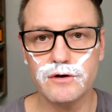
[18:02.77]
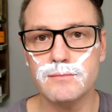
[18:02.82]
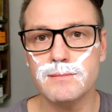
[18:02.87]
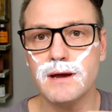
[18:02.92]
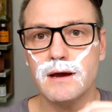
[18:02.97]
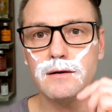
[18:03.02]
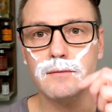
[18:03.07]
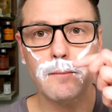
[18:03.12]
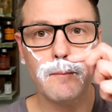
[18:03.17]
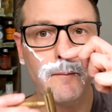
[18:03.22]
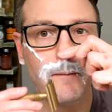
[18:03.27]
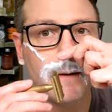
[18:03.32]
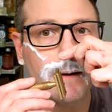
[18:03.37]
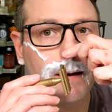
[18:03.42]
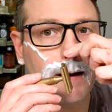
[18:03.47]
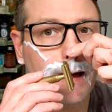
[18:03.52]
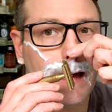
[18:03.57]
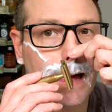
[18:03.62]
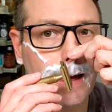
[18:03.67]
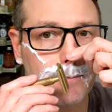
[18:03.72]
for you, man.
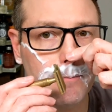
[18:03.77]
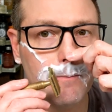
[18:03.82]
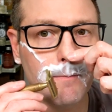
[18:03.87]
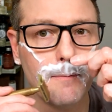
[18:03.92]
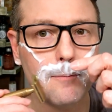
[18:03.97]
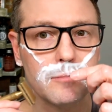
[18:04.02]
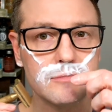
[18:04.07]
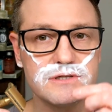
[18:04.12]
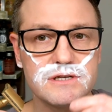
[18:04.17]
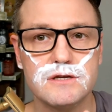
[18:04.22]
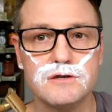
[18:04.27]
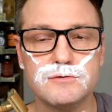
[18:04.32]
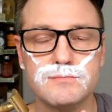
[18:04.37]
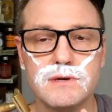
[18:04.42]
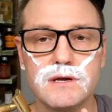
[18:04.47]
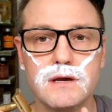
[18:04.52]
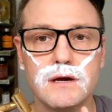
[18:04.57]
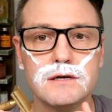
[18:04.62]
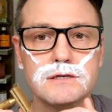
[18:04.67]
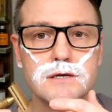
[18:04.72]
Excuse
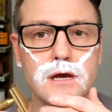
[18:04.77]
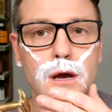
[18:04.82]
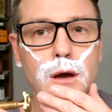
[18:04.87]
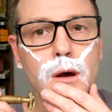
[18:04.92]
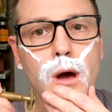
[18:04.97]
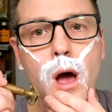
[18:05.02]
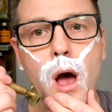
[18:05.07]
me, guys.